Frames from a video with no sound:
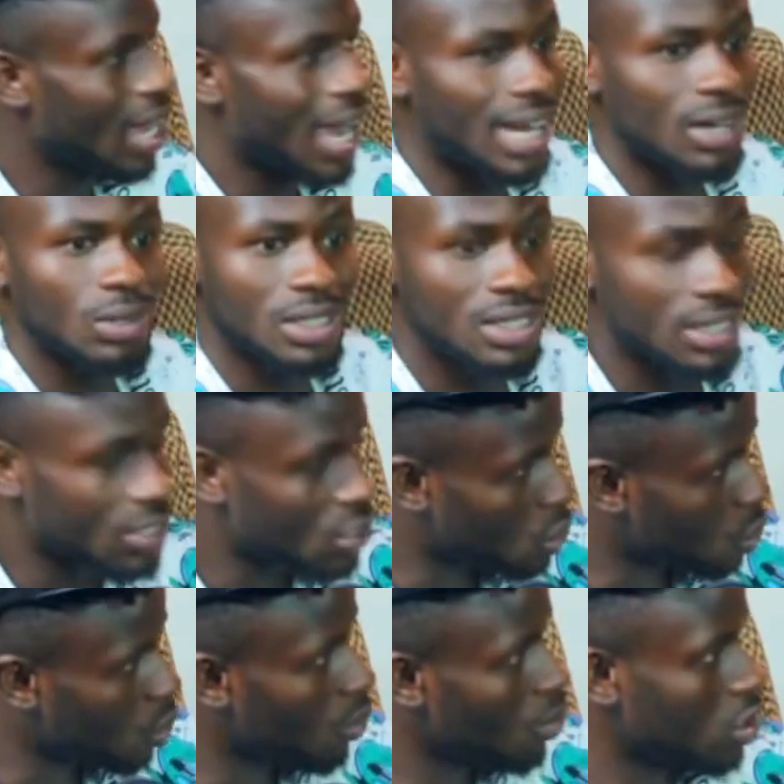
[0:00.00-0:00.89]
and
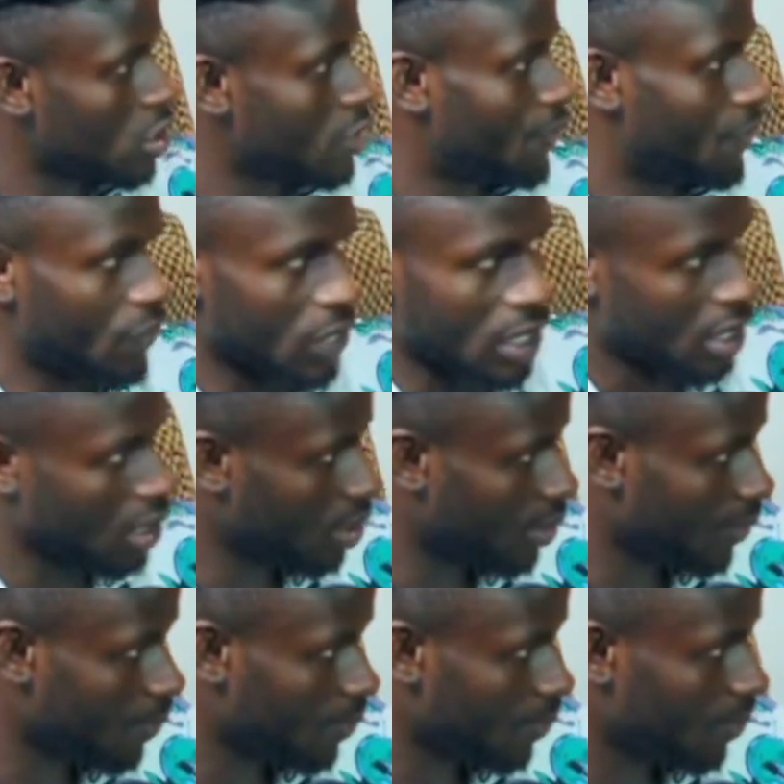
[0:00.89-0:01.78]
this show was free.
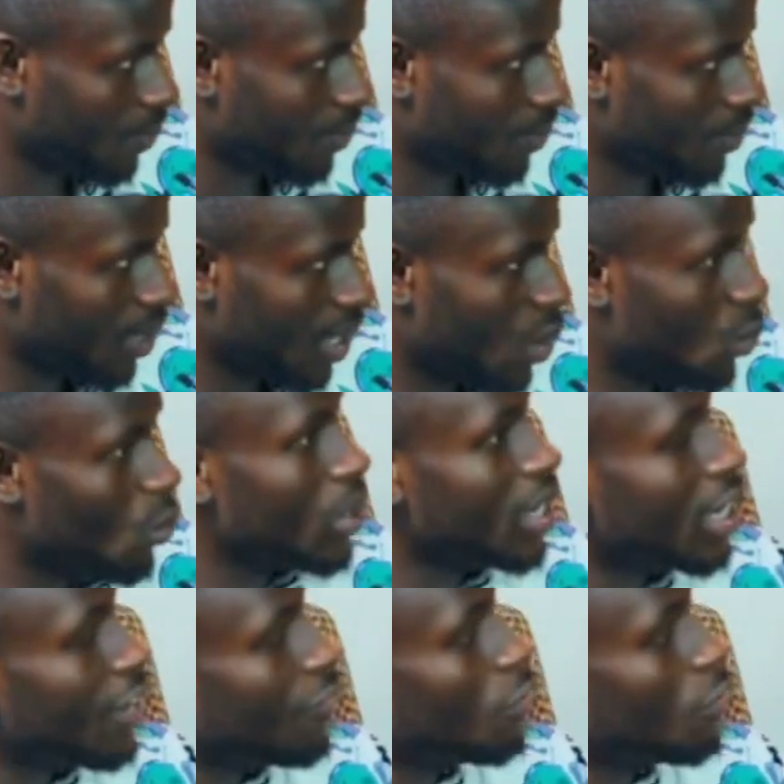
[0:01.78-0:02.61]
We